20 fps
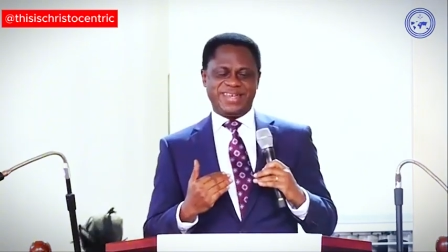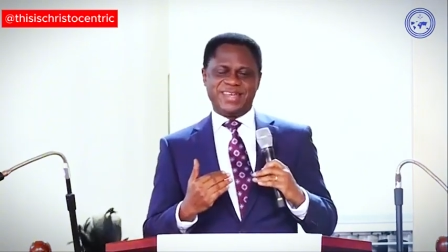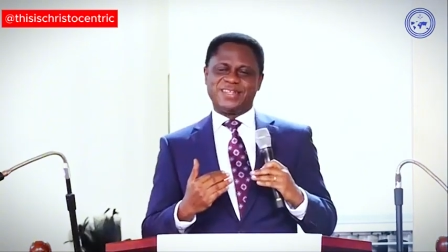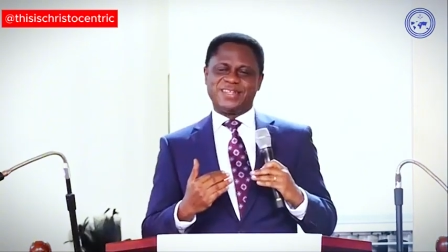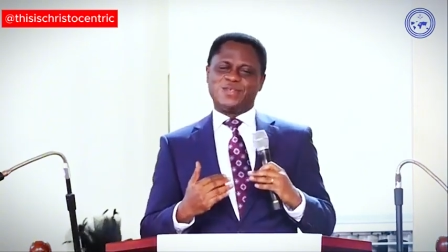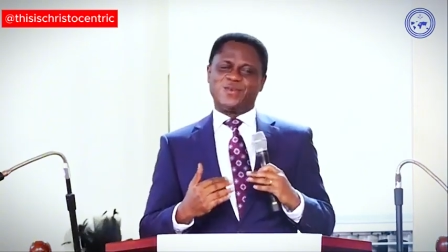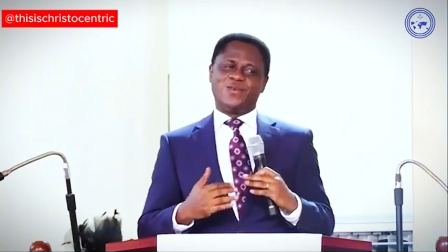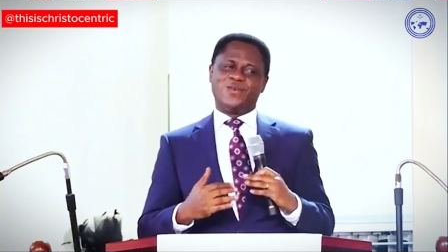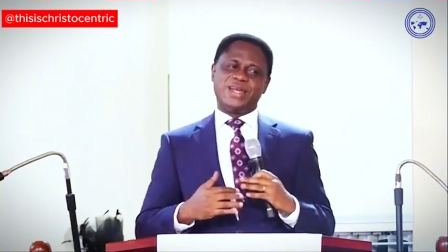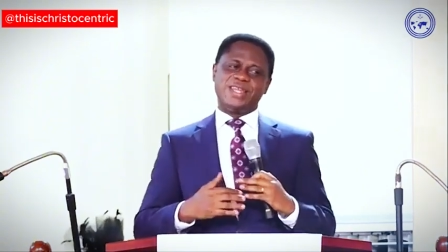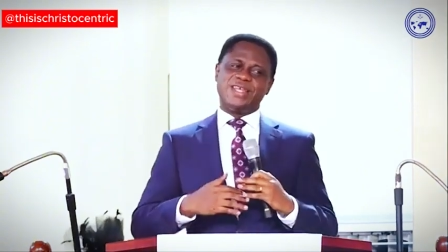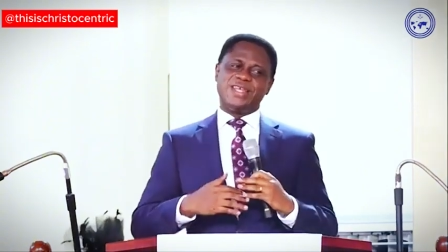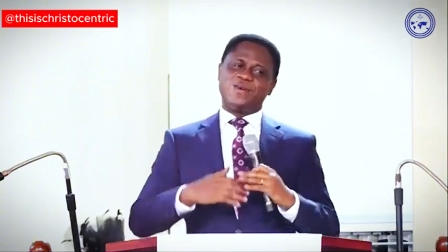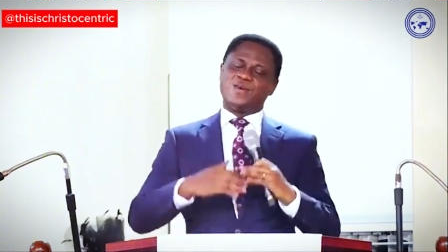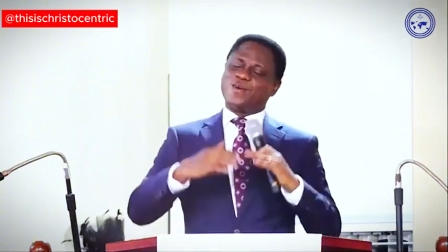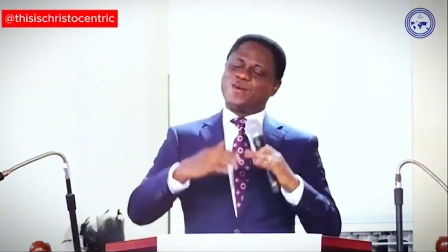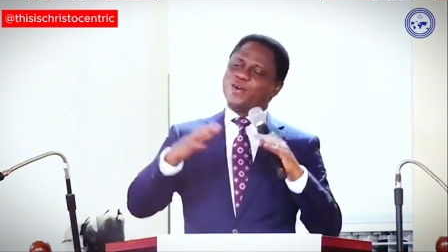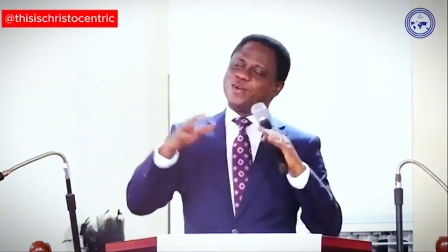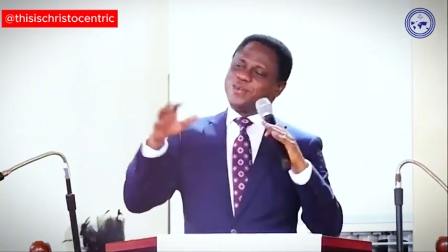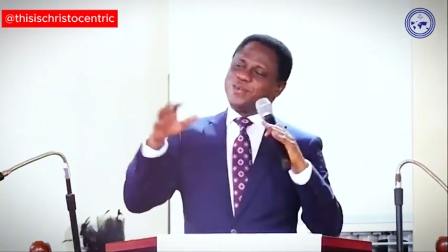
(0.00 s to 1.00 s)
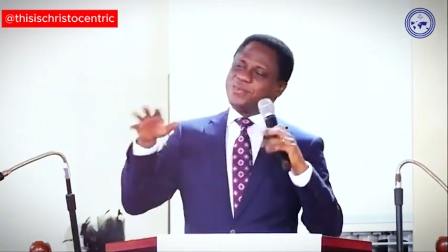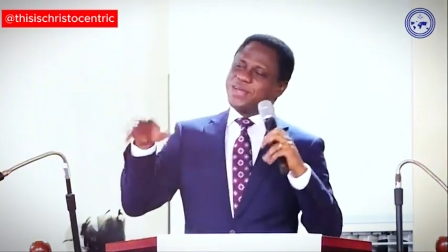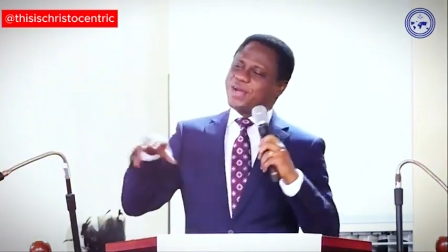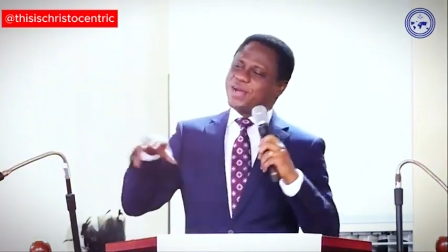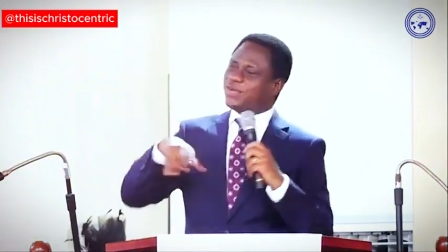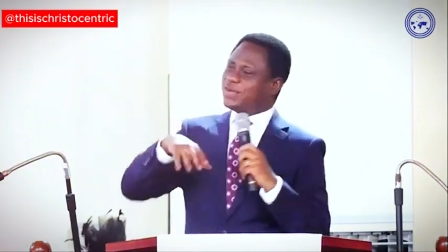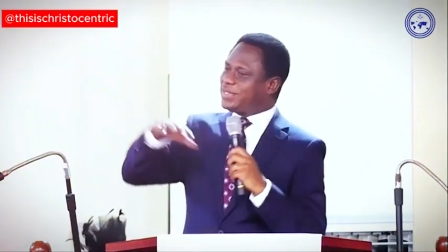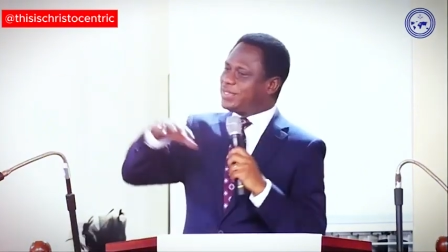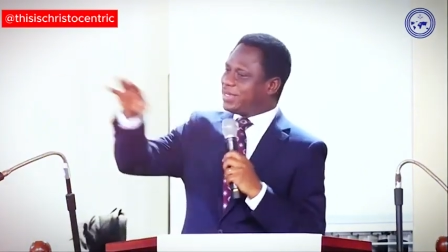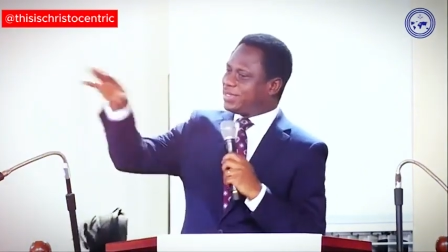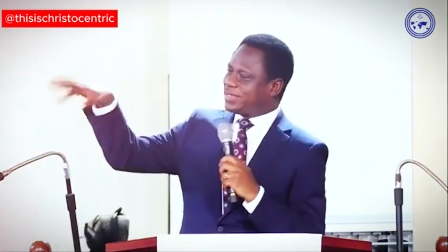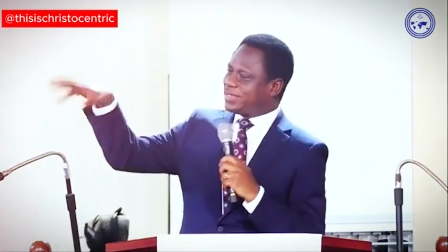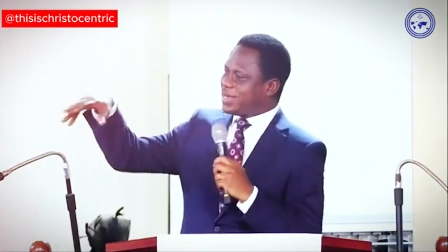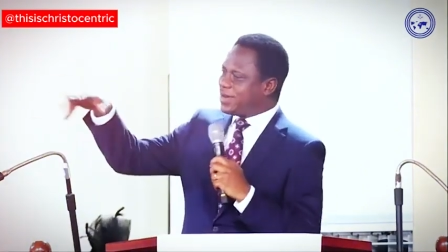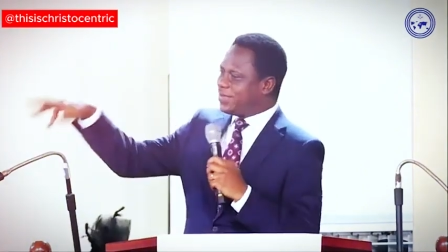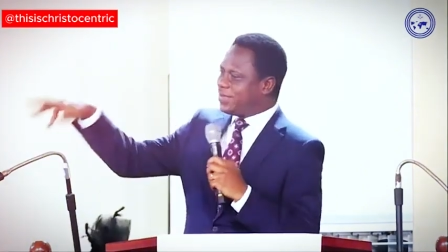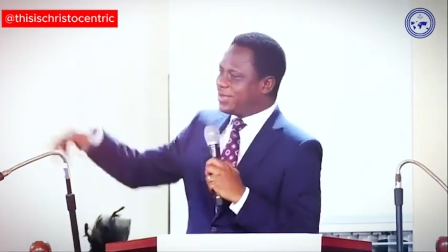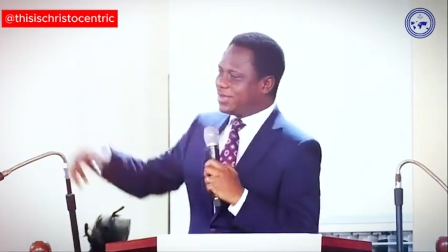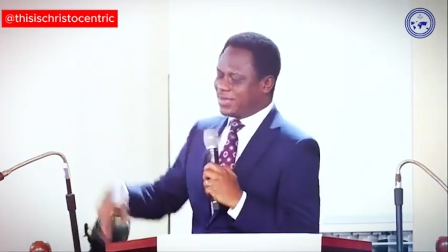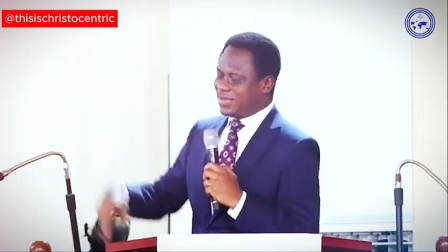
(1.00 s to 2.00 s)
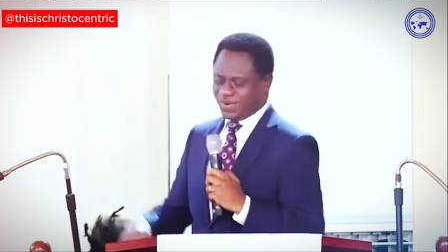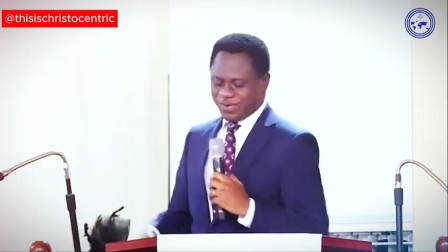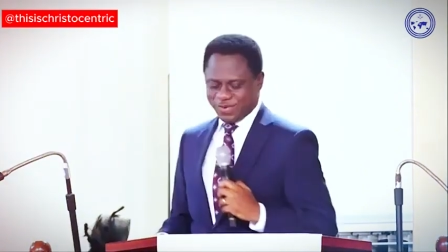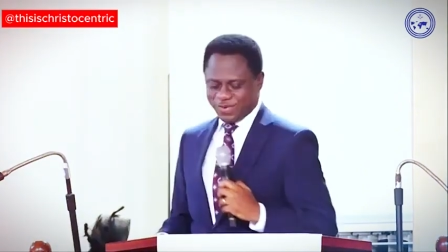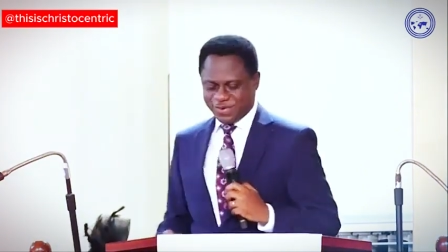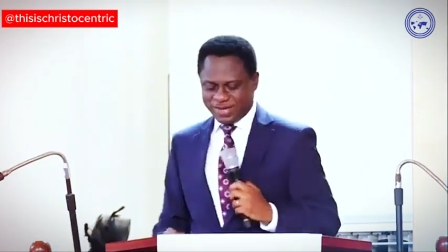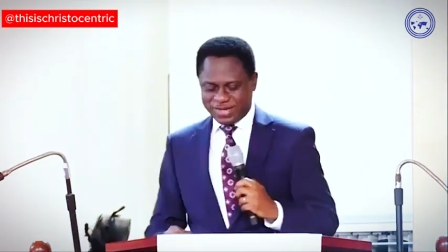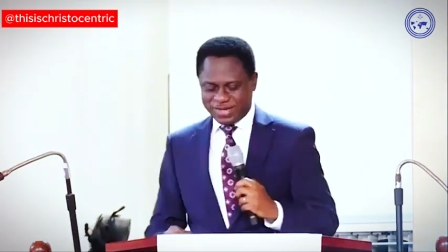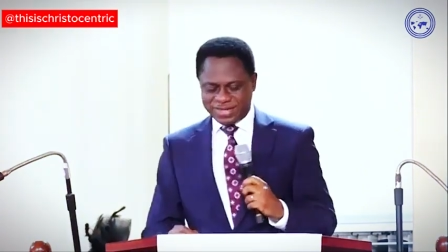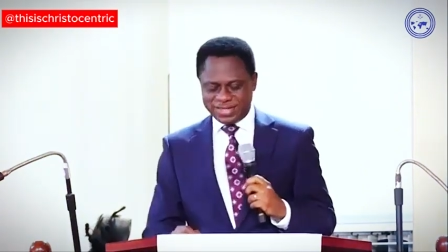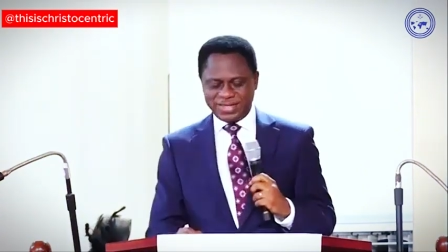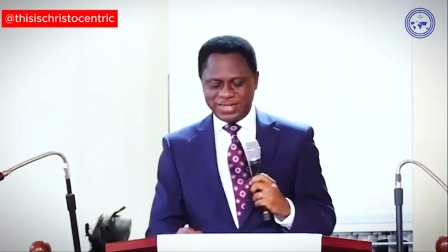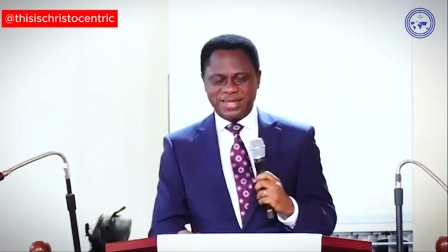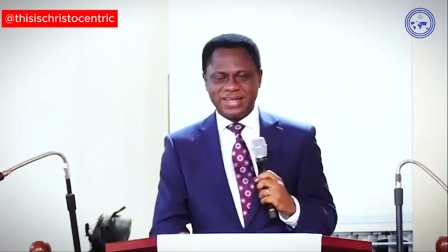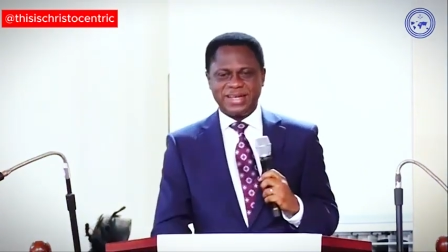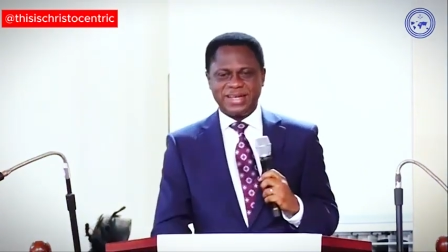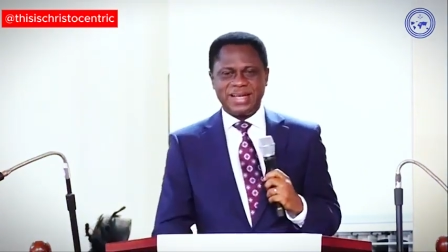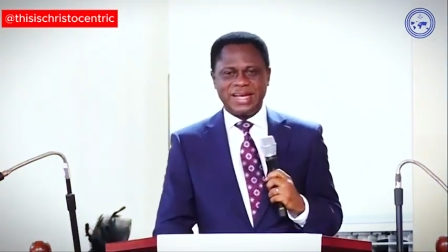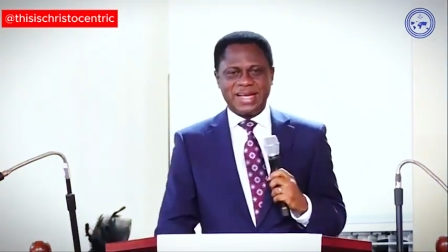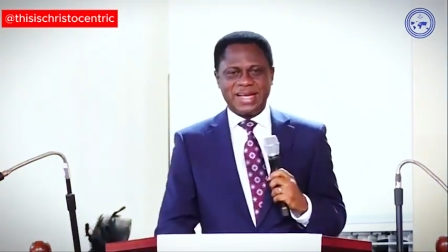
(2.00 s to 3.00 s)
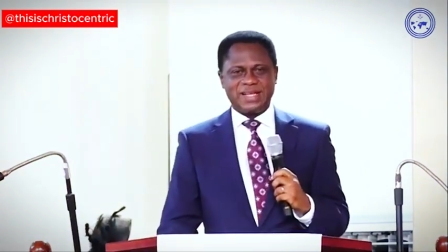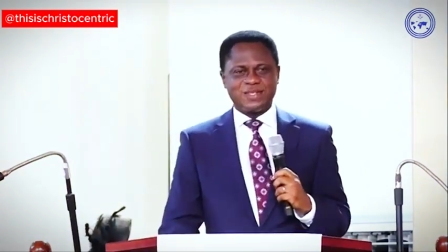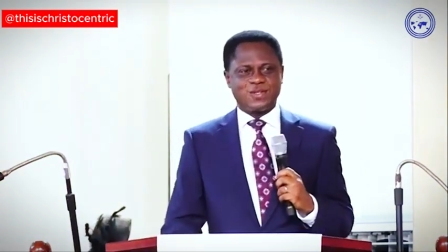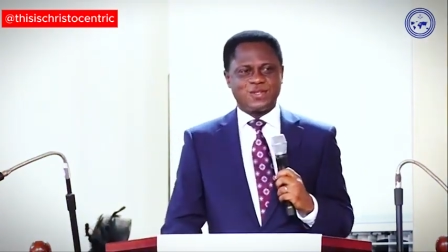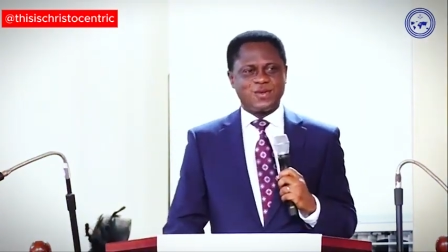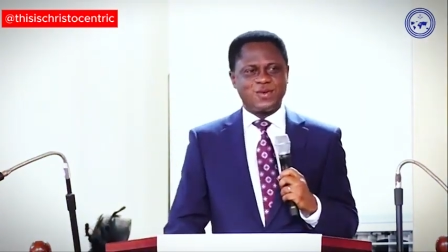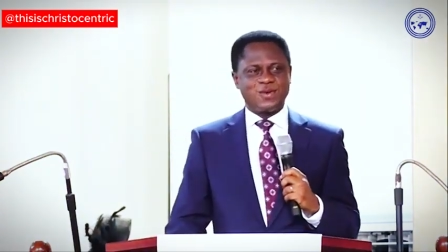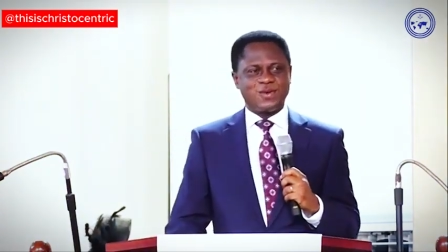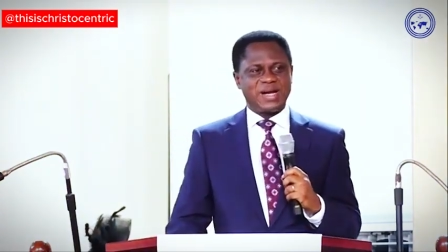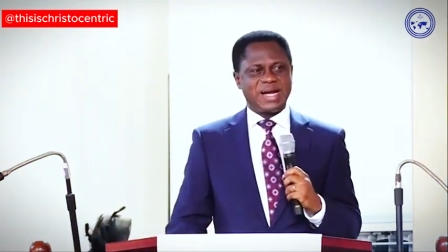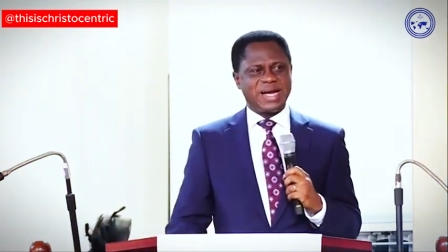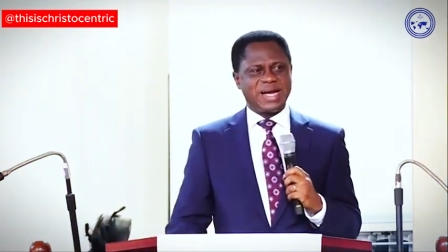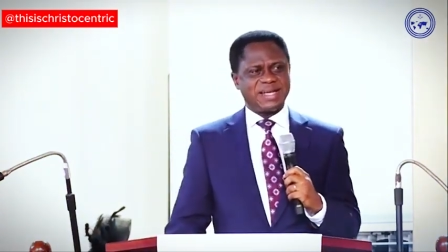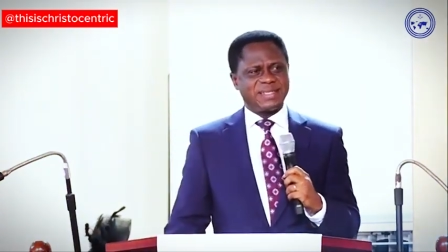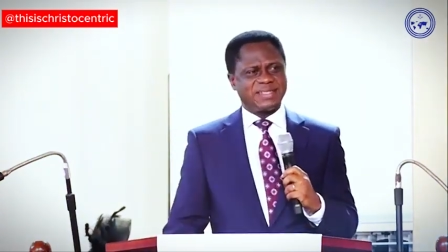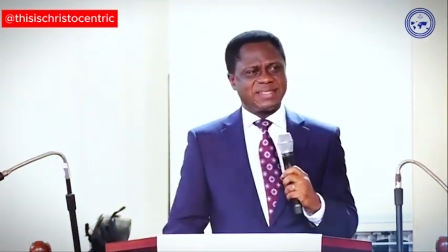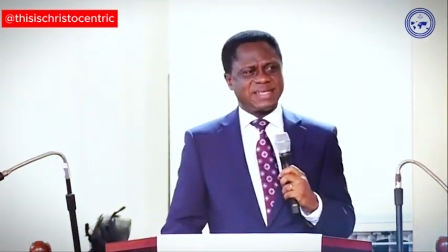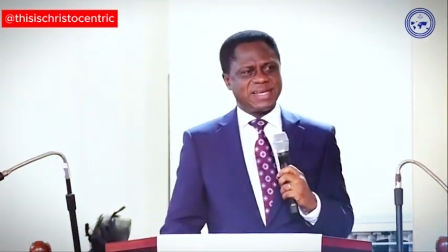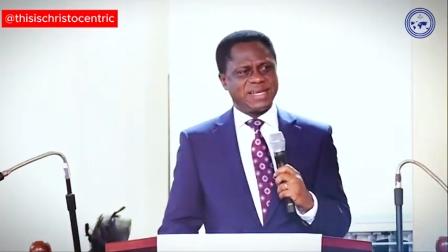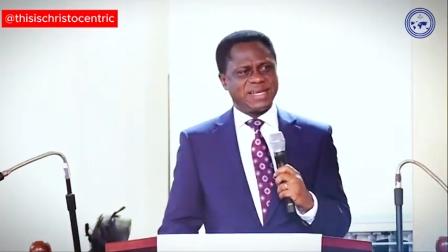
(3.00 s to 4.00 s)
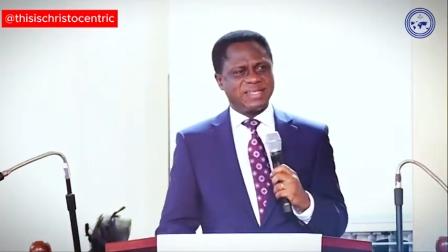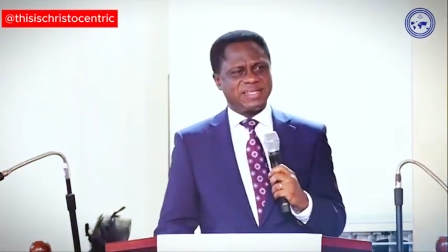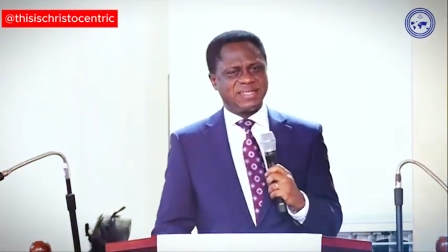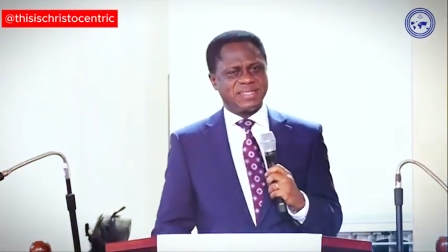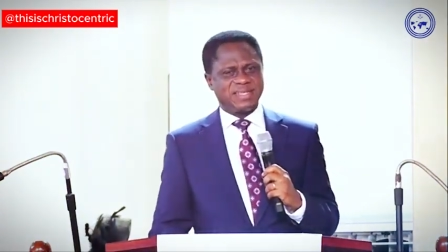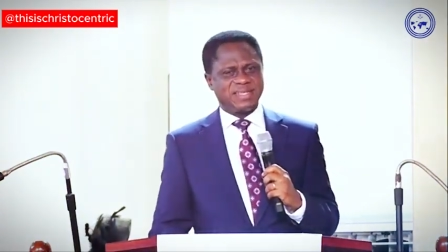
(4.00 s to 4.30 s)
So when he called me, I was just around the corner. And so I said,